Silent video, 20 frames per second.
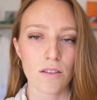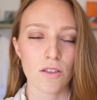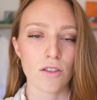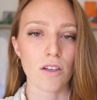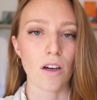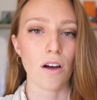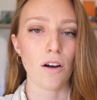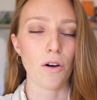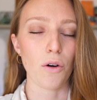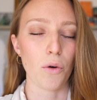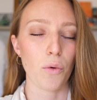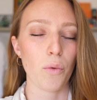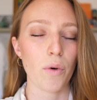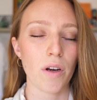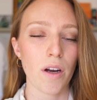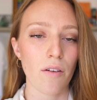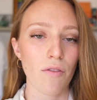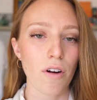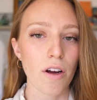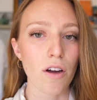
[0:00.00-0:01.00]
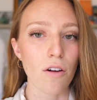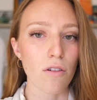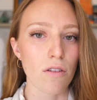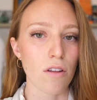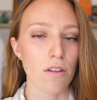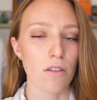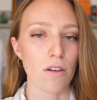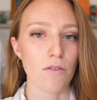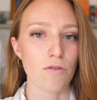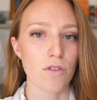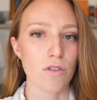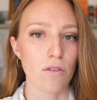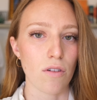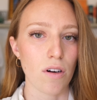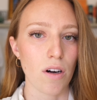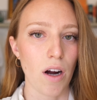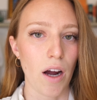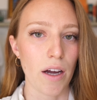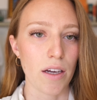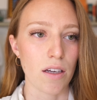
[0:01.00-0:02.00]
So whenever I go to the thrift
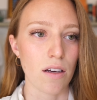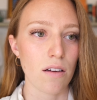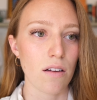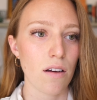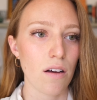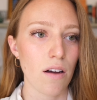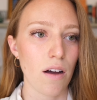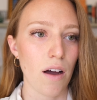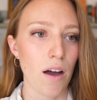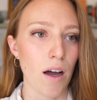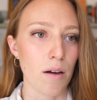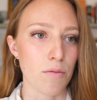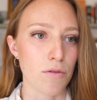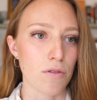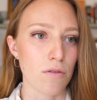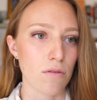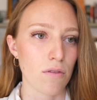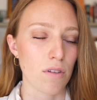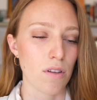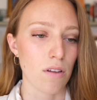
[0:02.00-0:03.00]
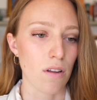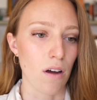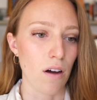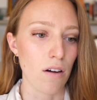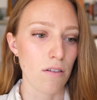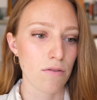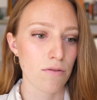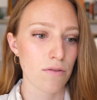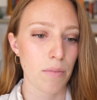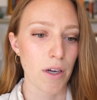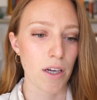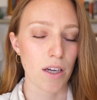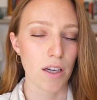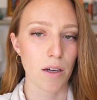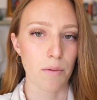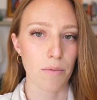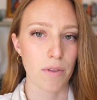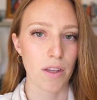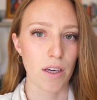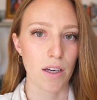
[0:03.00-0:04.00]
store, I absolutely love
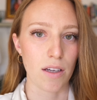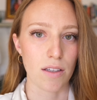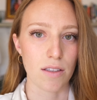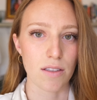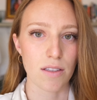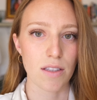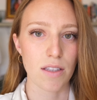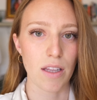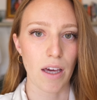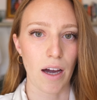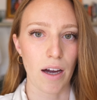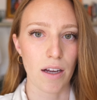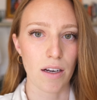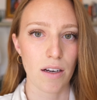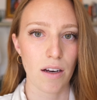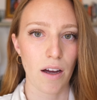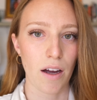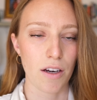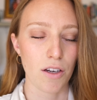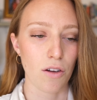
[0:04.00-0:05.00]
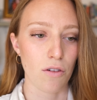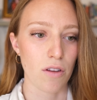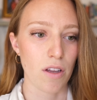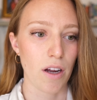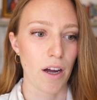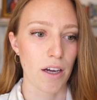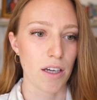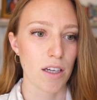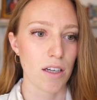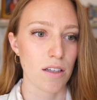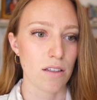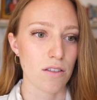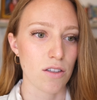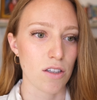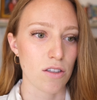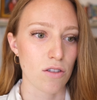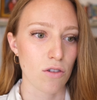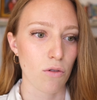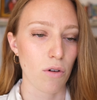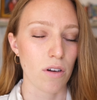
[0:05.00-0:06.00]
picking up things that I know that I can
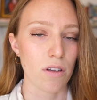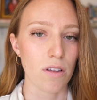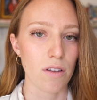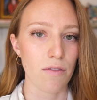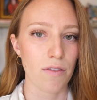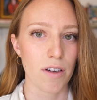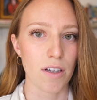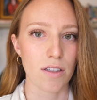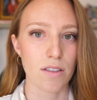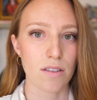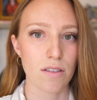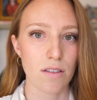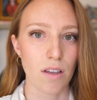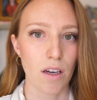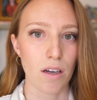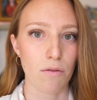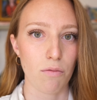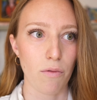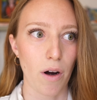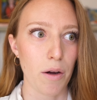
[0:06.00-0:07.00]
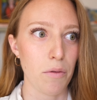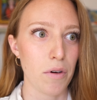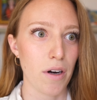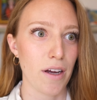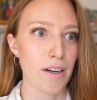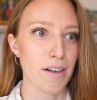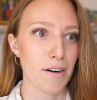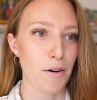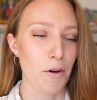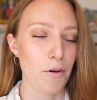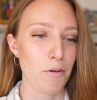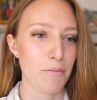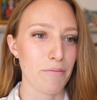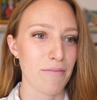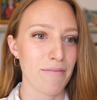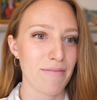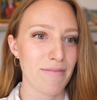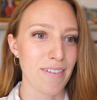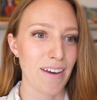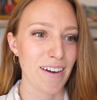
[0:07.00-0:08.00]
just quickly fix like right when I get home.
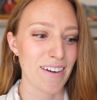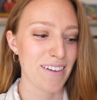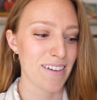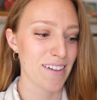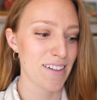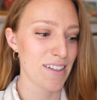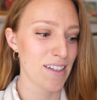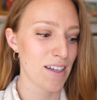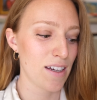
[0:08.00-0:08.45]
Like,